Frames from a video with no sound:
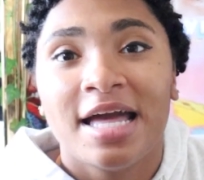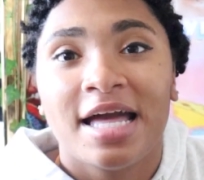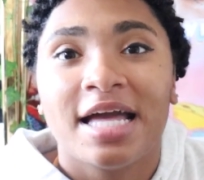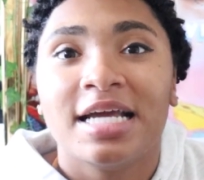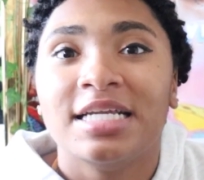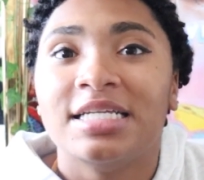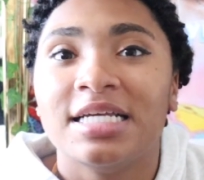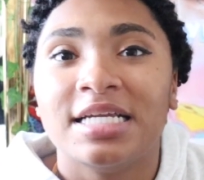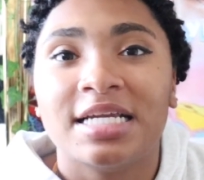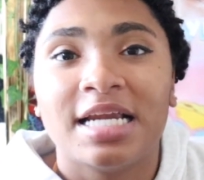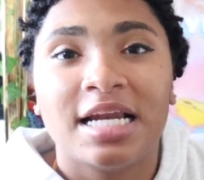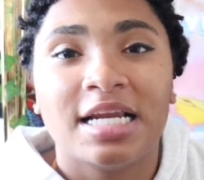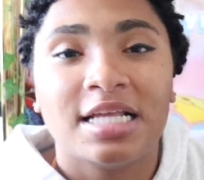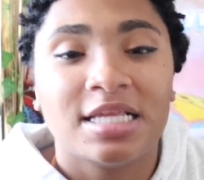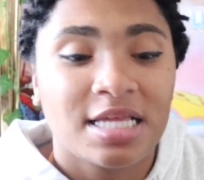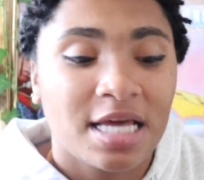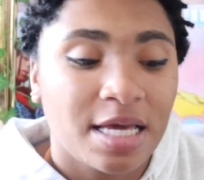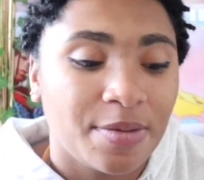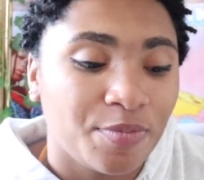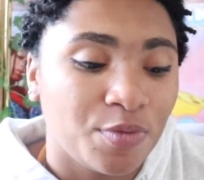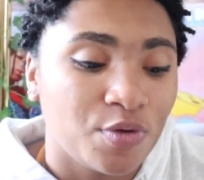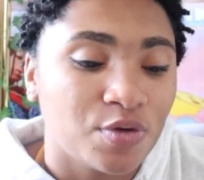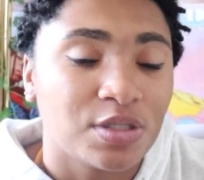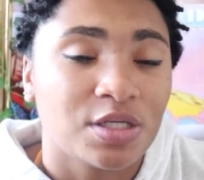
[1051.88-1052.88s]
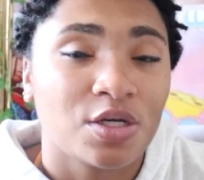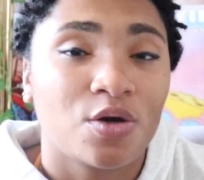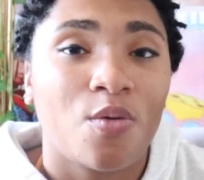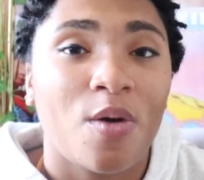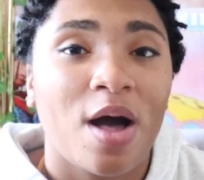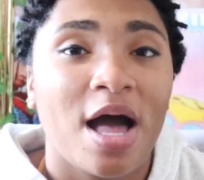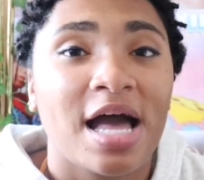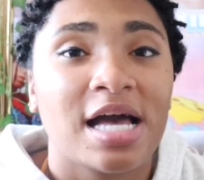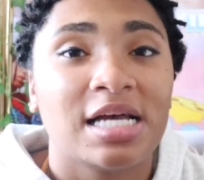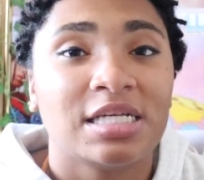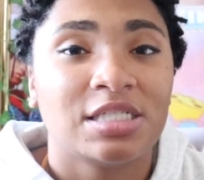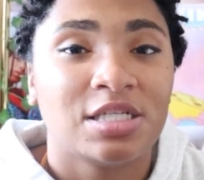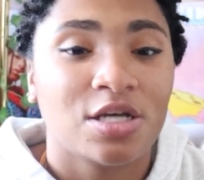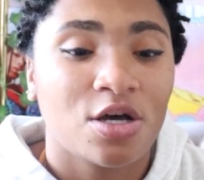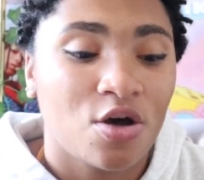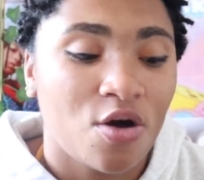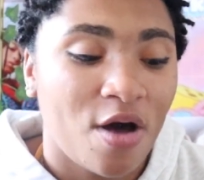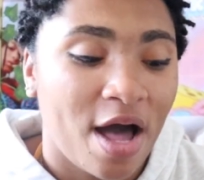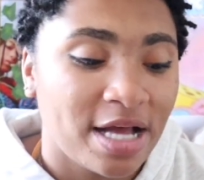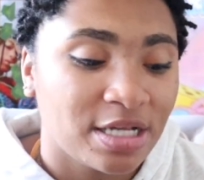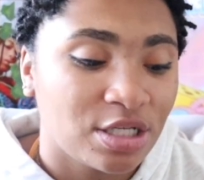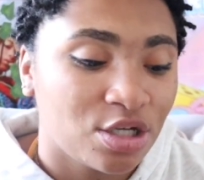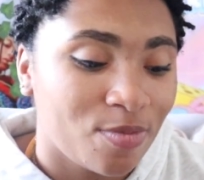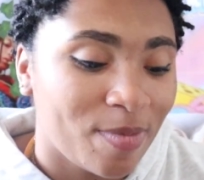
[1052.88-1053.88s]
and did anything music wise. So
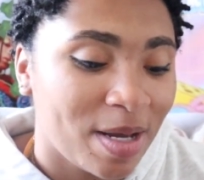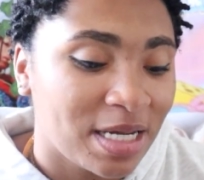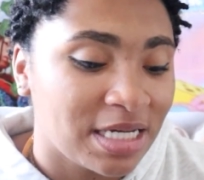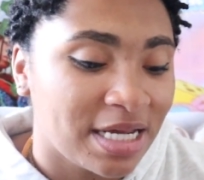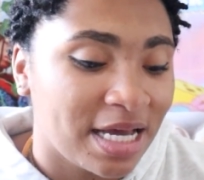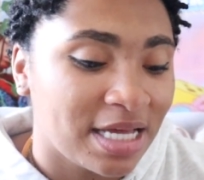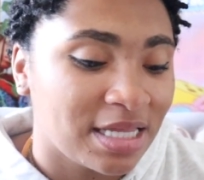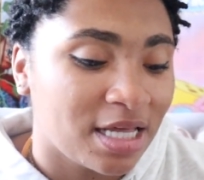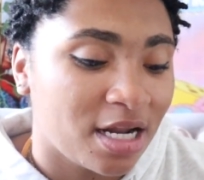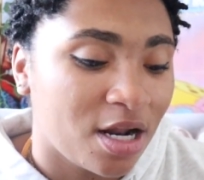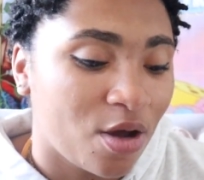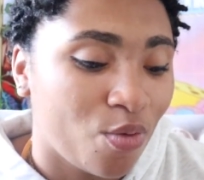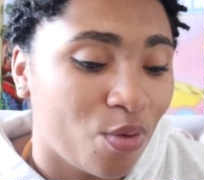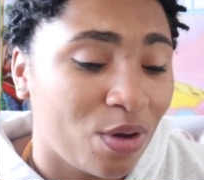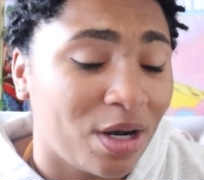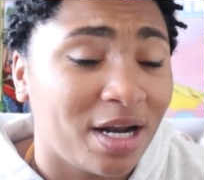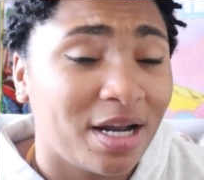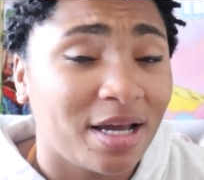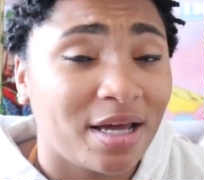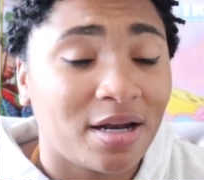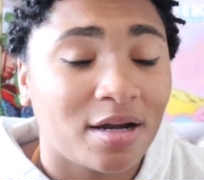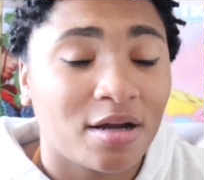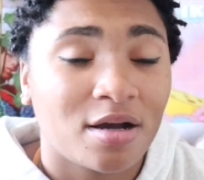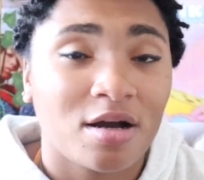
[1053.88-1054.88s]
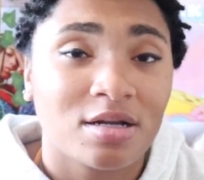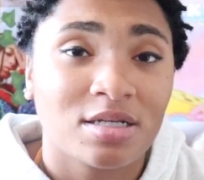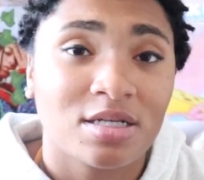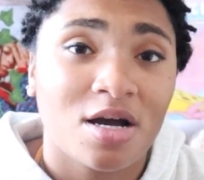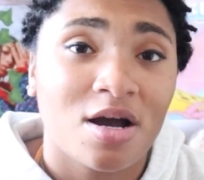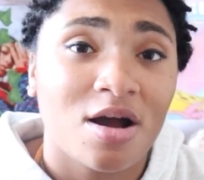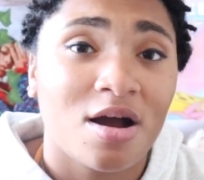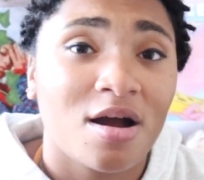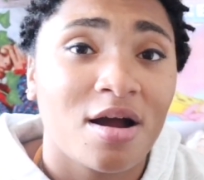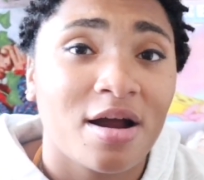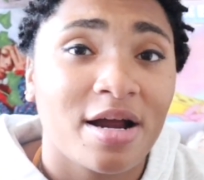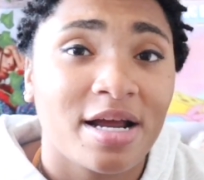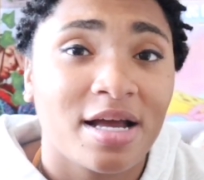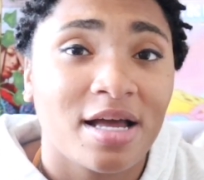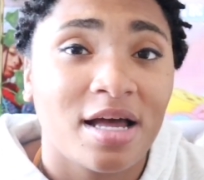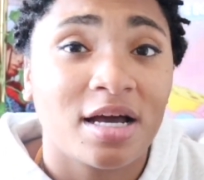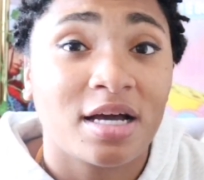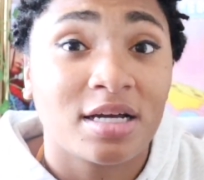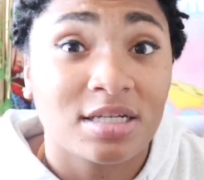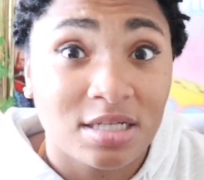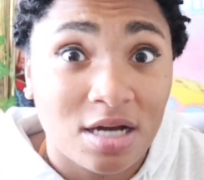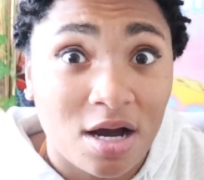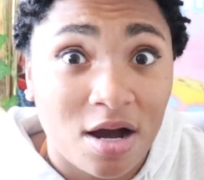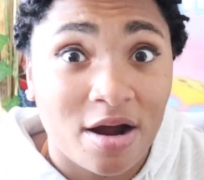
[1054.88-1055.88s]
I told my dad that I wanted to get a guitar,
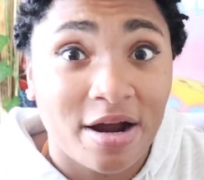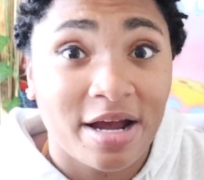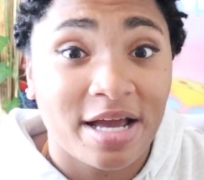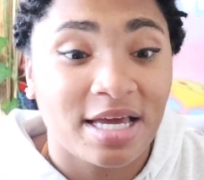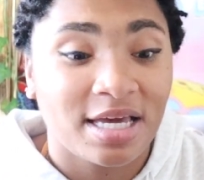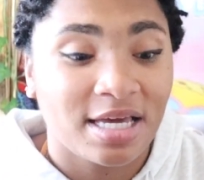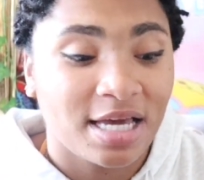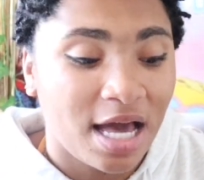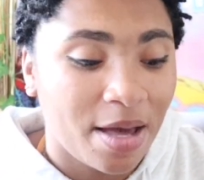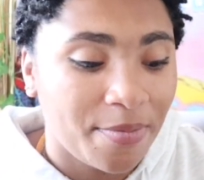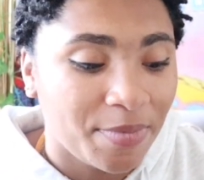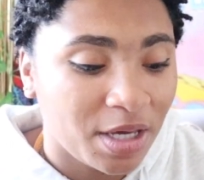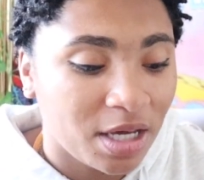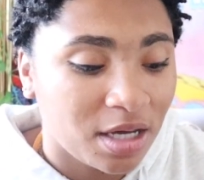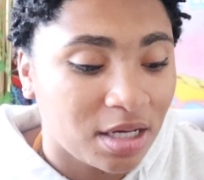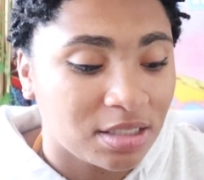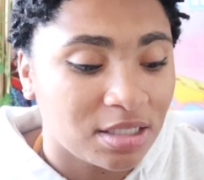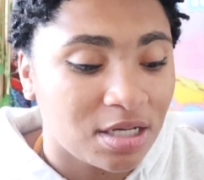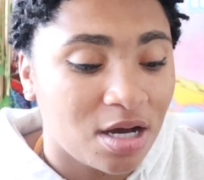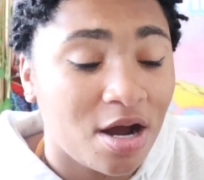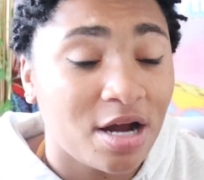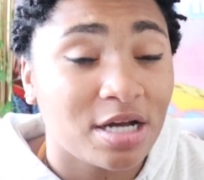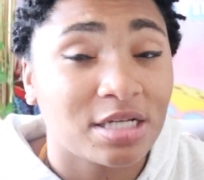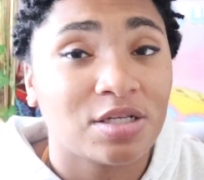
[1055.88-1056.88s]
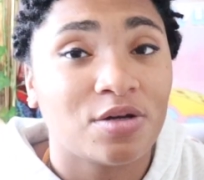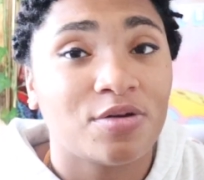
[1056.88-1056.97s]
and he got me a guitar.